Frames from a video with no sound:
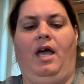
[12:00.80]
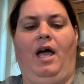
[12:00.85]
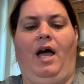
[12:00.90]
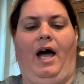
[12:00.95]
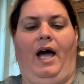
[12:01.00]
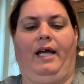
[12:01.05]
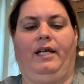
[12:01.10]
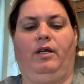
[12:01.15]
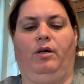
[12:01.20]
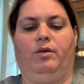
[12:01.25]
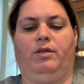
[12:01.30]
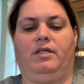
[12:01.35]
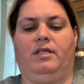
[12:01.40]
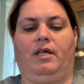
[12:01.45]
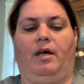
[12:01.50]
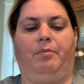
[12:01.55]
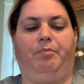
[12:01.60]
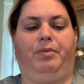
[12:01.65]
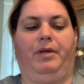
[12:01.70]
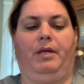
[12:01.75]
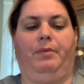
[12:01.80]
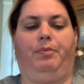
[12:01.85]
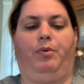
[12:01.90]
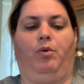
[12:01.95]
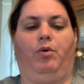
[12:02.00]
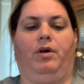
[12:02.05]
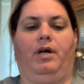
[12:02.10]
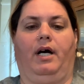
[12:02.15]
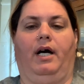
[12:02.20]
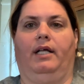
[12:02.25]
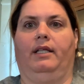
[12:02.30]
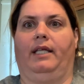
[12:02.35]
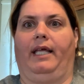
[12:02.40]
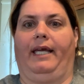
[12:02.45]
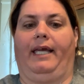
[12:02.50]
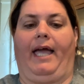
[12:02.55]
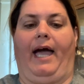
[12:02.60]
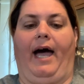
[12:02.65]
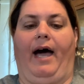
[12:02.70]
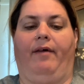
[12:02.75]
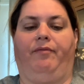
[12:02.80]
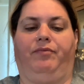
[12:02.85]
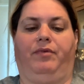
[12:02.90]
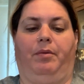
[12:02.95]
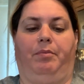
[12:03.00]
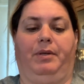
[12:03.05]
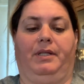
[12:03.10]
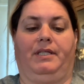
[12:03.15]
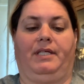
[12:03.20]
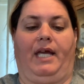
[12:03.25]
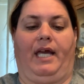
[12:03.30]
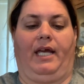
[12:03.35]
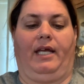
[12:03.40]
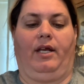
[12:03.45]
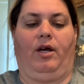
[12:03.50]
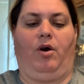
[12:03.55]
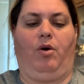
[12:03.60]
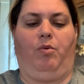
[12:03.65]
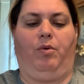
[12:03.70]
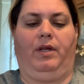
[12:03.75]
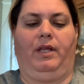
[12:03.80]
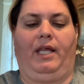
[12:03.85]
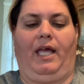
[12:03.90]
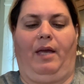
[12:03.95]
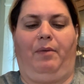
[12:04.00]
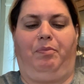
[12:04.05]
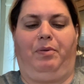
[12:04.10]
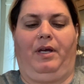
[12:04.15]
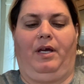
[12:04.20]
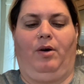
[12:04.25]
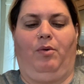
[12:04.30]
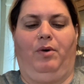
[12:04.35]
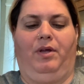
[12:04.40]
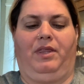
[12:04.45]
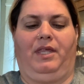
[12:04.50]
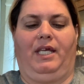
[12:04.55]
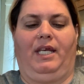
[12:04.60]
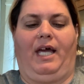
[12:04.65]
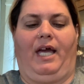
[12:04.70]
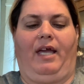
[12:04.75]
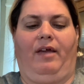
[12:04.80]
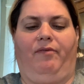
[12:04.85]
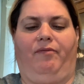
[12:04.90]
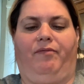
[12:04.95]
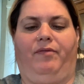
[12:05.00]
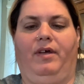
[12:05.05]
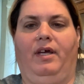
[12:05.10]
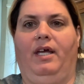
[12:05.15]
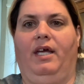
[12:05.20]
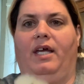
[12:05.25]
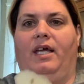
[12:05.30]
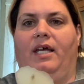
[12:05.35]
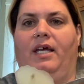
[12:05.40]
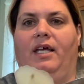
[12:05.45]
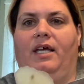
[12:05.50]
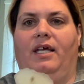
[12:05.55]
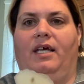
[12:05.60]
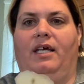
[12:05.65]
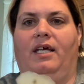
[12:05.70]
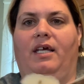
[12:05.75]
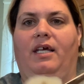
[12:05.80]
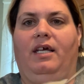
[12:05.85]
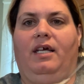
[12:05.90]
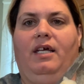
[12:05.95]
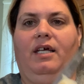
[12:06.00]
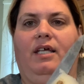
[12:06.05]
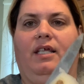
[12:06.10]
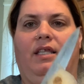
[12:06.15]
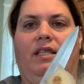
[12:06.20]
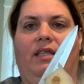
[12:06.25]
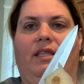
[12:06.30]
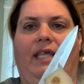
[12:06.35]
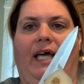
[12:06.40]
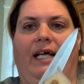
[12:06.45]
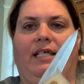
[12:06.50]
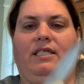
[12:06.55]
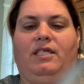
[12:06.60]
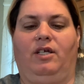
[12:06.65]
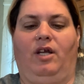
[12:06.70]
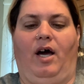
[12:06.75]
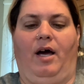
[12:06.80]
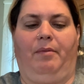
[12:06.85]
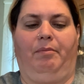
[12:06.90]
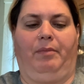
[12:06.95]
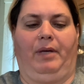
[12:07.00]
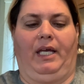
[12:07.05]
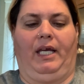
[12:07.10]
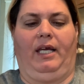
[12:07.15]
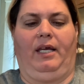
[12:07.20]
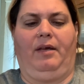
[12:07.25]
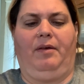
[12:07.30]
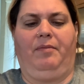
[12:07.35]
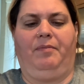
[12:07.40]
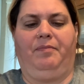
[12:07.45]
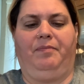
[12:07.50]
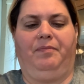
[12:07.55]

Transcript: I know some people cut like half the potato when they peel with a knife. That's not me.